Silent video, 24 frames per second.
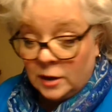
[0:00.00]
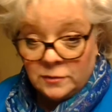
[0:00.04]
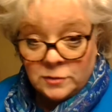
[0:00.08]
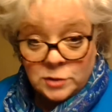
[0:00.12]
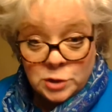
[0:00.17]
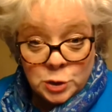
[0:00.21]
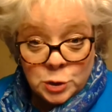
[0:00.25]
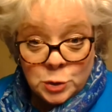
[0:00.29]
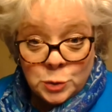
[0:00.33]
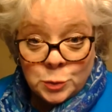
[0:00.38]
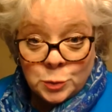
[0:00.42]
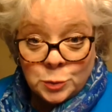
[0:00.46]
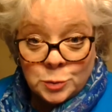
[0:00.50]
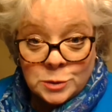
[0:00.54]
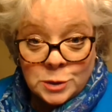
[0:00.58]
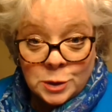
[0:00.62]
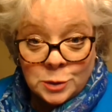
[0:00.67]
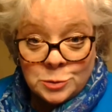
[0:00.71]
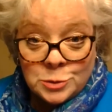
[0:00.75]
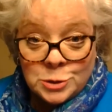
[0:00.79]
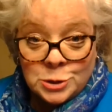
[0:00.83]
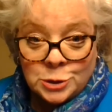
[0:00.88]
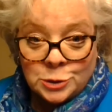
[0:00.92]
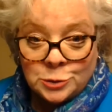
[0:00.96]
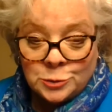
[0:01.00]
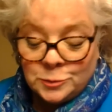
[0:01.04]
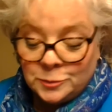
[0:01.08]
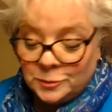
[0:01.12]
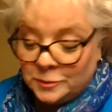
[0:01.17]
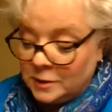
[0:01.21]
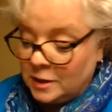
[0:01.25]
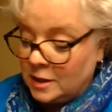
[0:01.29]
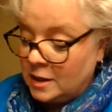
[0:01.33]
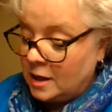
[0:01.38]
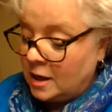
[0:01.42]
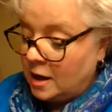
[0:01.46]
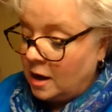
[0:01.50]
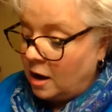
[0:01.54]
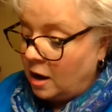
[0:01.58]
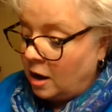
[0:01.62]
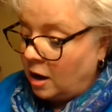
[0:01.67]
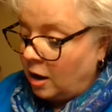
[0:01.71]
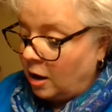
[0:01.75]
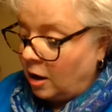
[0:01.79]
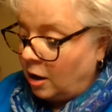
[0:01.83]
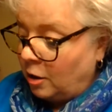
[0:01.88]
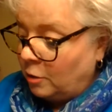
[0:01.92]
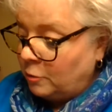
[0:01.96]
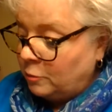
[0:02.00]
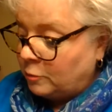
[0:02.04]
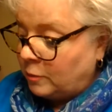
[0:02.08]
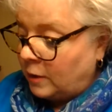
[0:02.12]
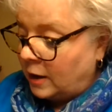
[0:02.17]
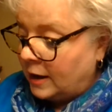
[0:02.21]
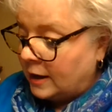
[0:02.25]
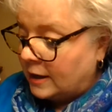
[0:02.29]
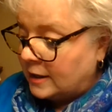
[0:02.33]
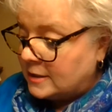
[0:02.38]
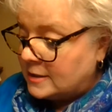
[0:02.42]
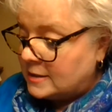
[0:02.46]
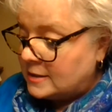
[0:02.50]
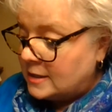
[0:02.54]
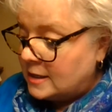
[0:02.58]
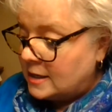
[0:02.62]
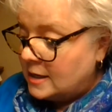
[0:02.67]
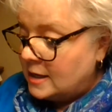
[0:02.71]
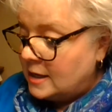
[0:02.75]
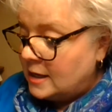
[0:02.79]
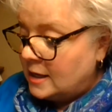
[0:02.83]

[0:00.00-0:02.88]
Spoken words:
have two, don't you? All right.